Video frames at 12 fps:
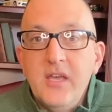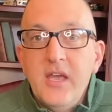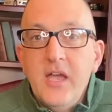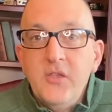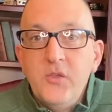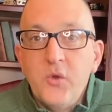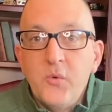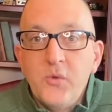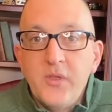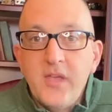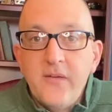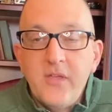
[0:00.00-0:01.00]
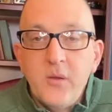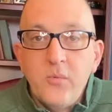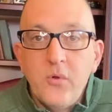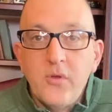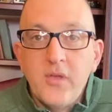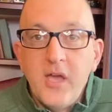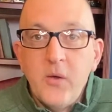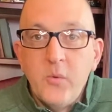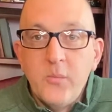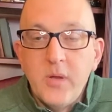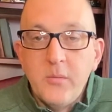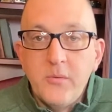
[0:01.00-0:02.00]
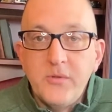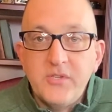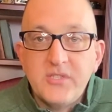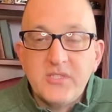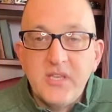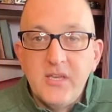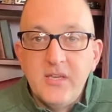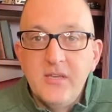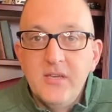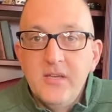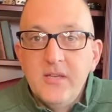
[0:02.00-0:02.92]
and you don't really have that broke out, we'll probably just say